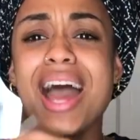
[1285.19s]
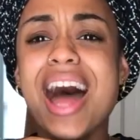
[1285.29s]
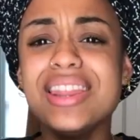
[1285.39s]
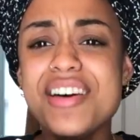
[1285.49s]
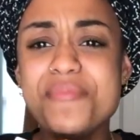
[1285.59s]

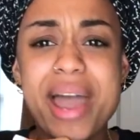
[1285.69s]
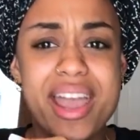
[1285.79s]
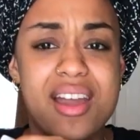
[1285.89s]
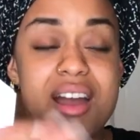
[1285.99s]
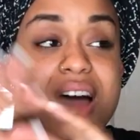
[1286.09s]
I love my
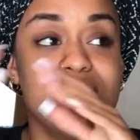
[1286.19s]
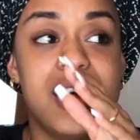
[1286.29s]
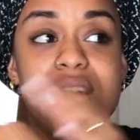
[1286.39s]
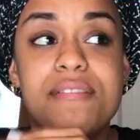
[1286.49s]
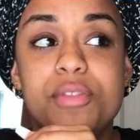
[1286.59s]
hair. I
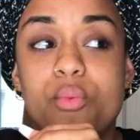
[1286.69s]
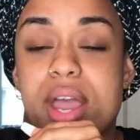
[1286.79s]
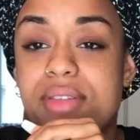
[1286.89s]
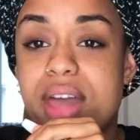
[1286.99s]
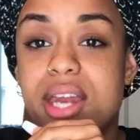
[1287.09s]
love the
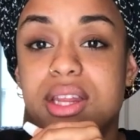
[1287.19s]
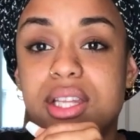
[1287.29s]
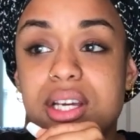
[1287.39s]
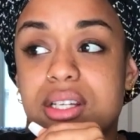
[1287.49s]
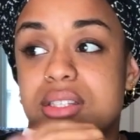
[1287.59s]
way that it
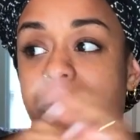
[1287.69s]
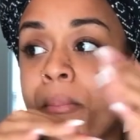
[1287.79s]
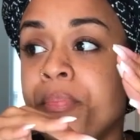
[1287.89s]
looks.